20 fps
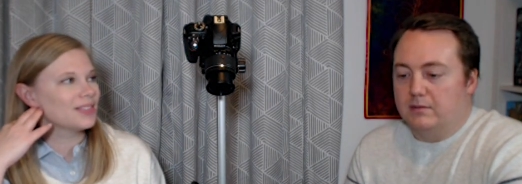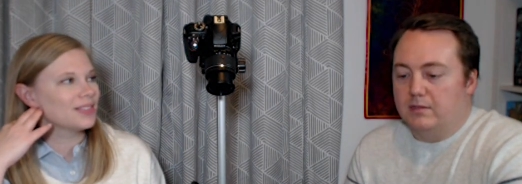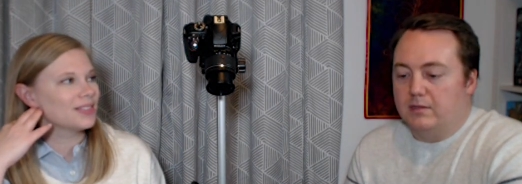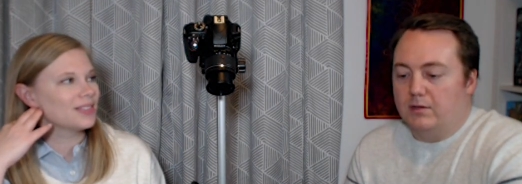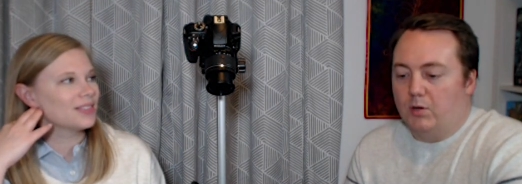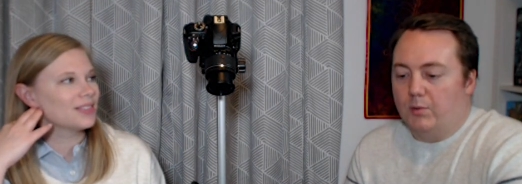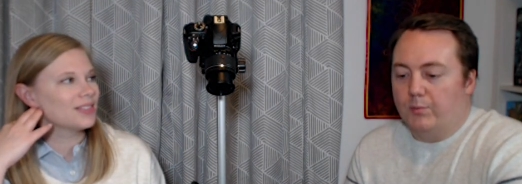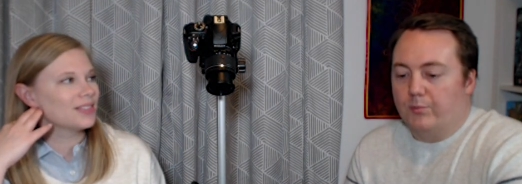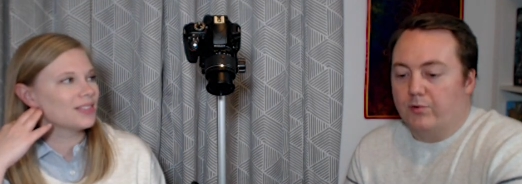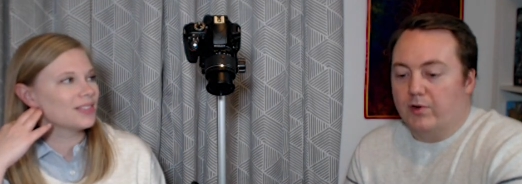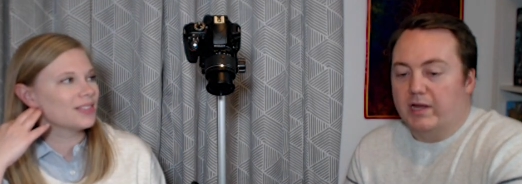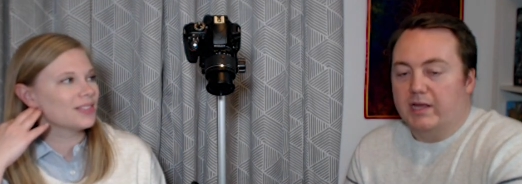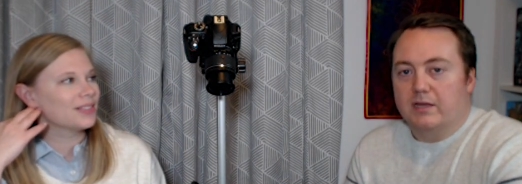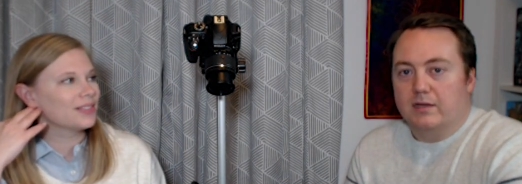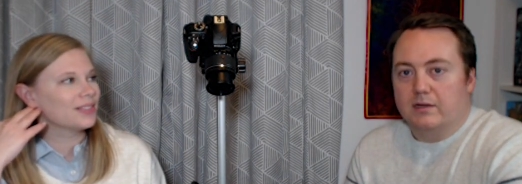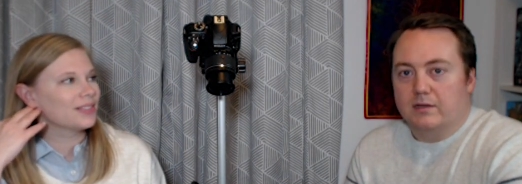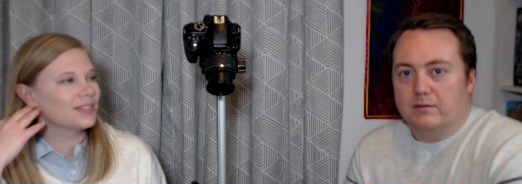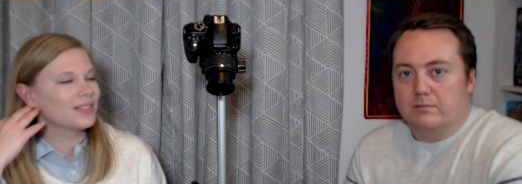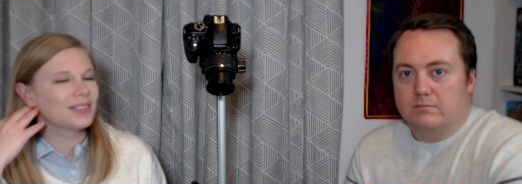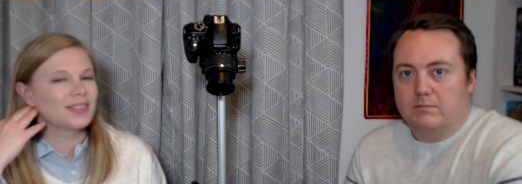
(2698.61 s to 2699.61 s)
Speaker 1: or break
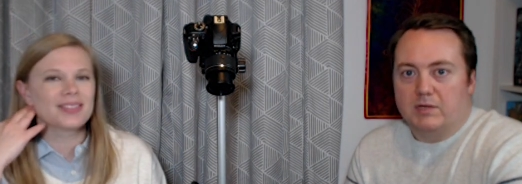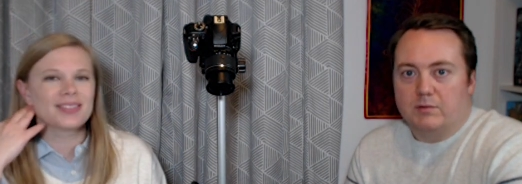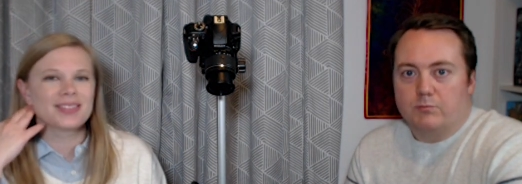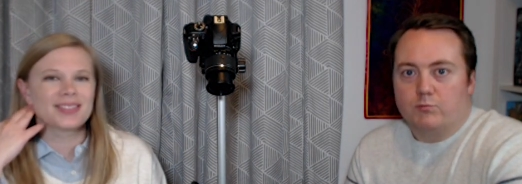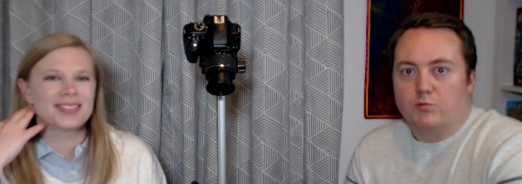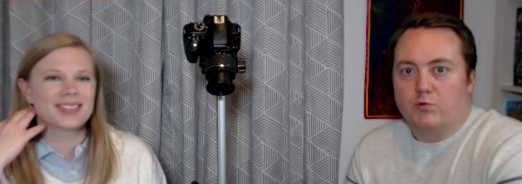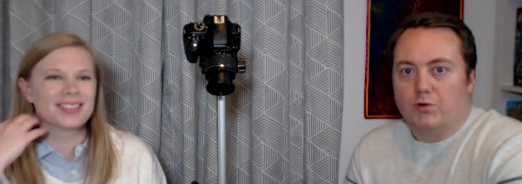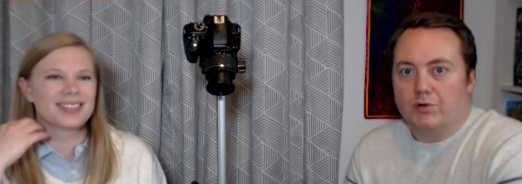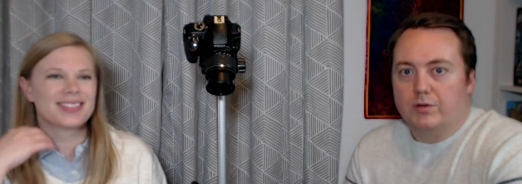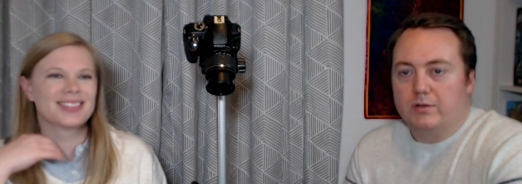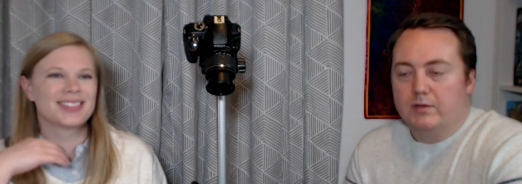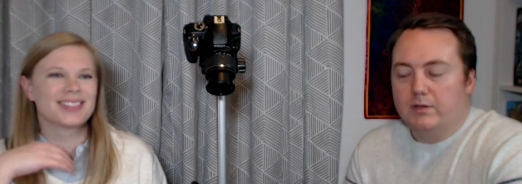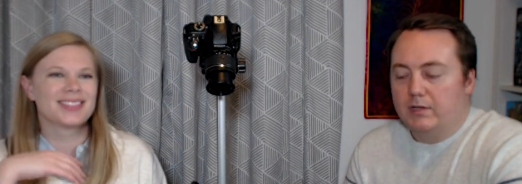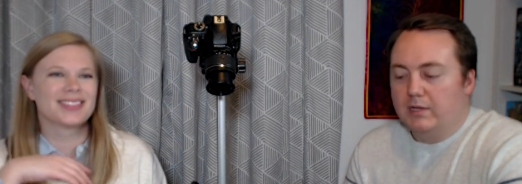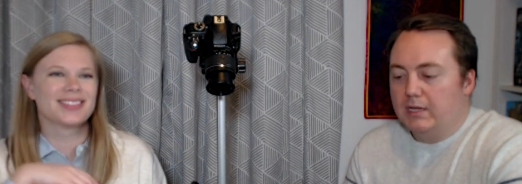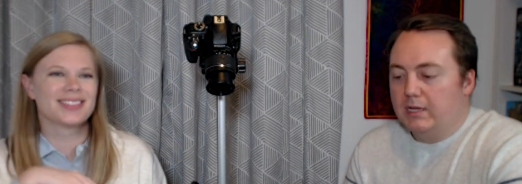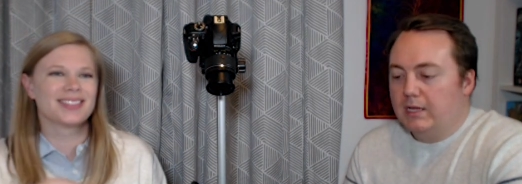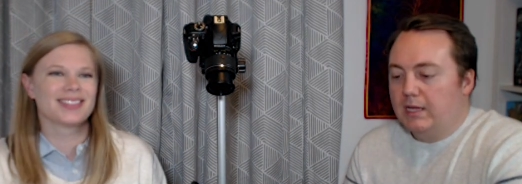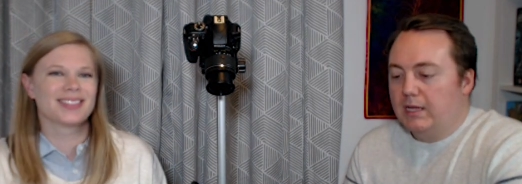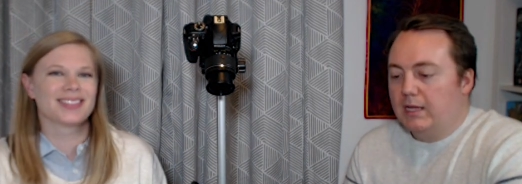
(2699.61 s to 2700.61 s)
a, a run.
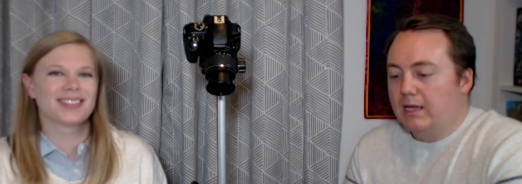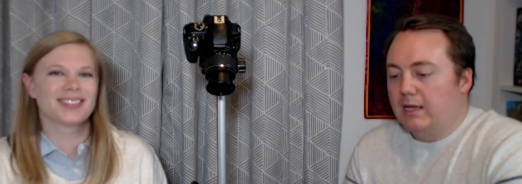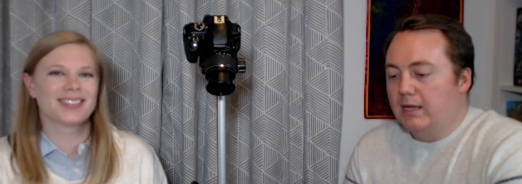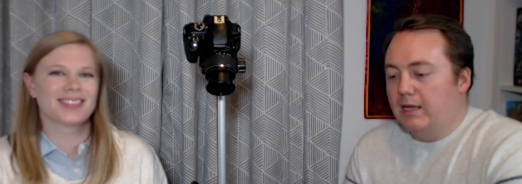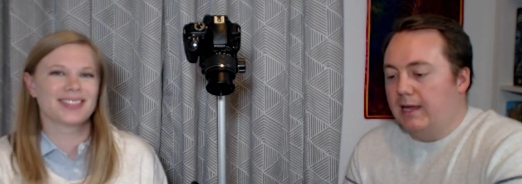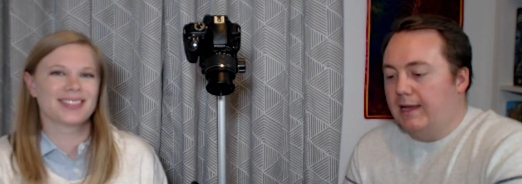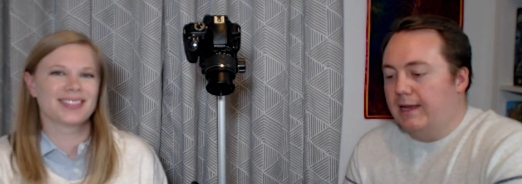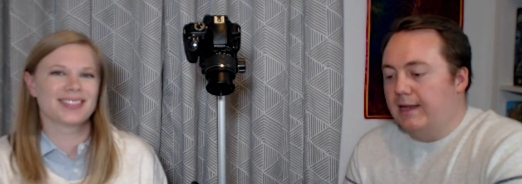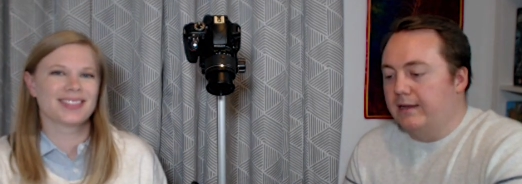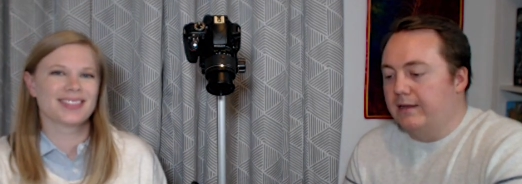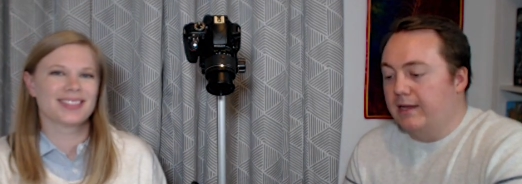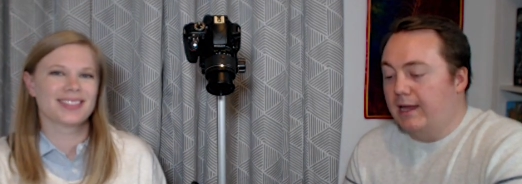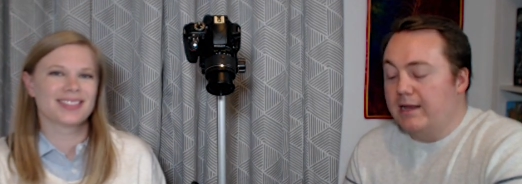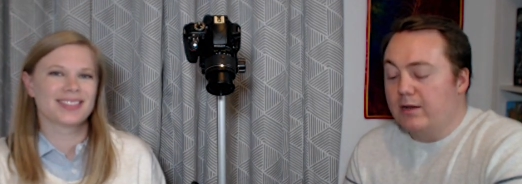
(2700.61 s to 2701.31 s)
And I